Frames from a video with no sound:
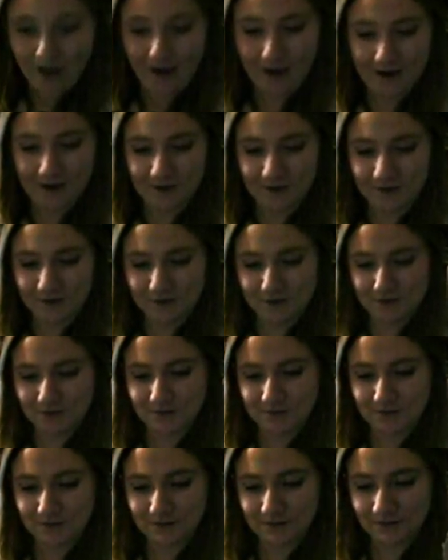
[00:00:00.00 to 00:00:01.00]
I
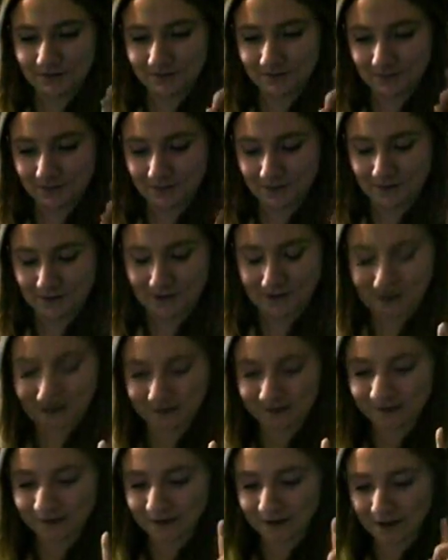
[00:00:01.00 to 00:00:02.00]
also, on my
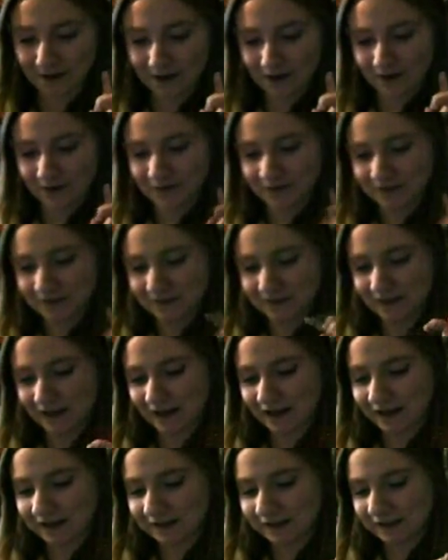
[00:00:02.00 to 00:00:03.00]
Kindle, I got the
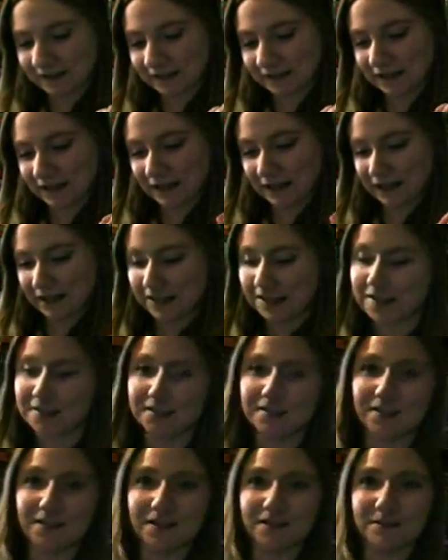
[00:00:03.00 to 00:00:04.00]
second in the
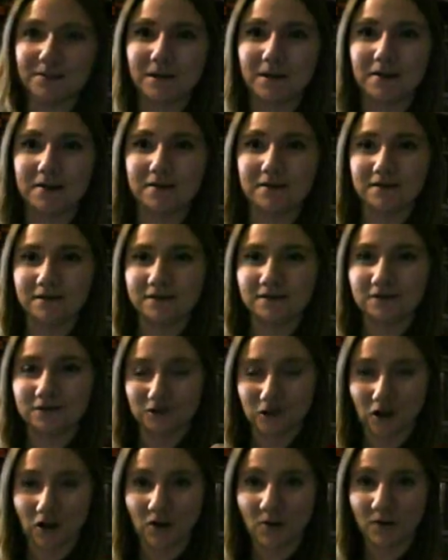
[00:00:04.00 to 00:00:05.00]
Leithnin series by
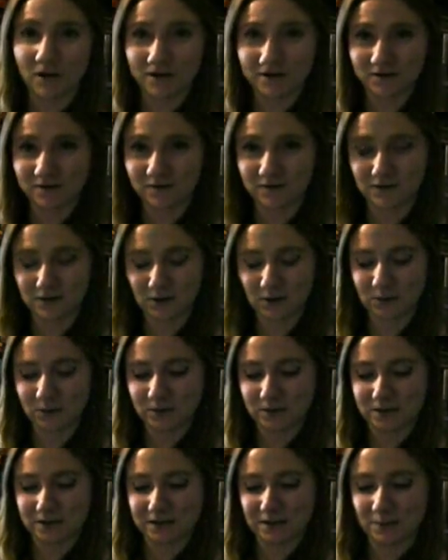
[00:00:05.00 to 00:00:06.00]
Scott Westerfield,
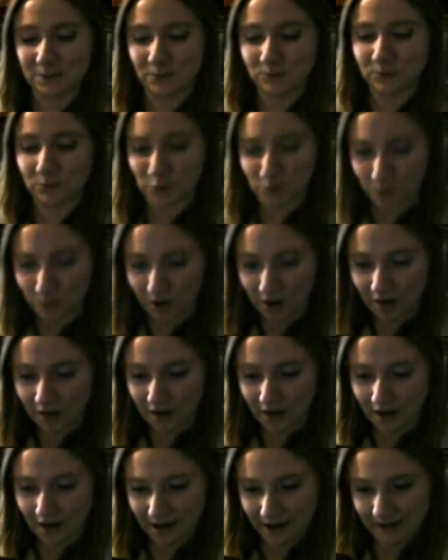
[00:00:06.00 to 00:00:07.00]
which is Behemoth,
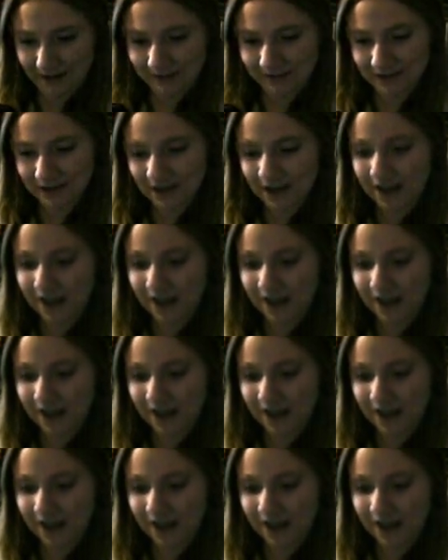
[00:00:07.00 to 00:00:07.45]
and